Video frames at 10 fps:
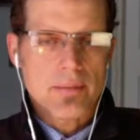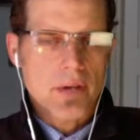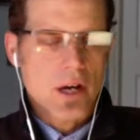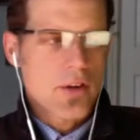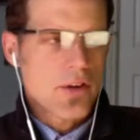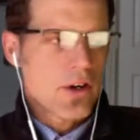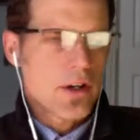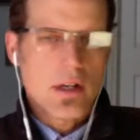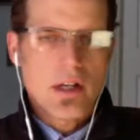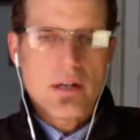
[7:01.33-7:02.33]
other
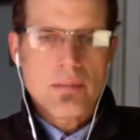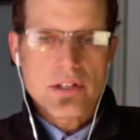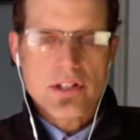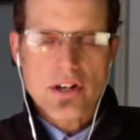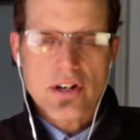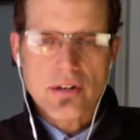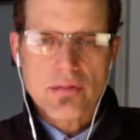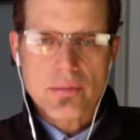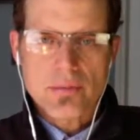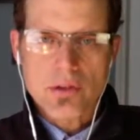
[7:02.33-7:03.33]
material
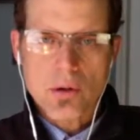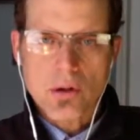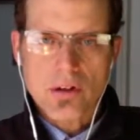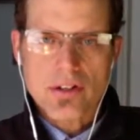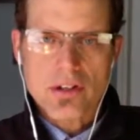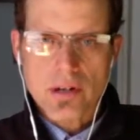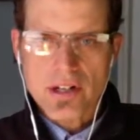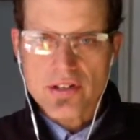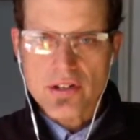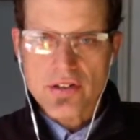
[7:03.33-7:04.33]
from school, you want to
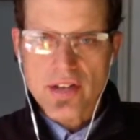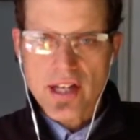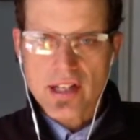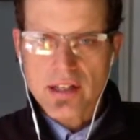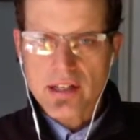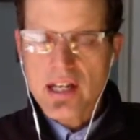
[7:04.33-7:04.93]
turn that in.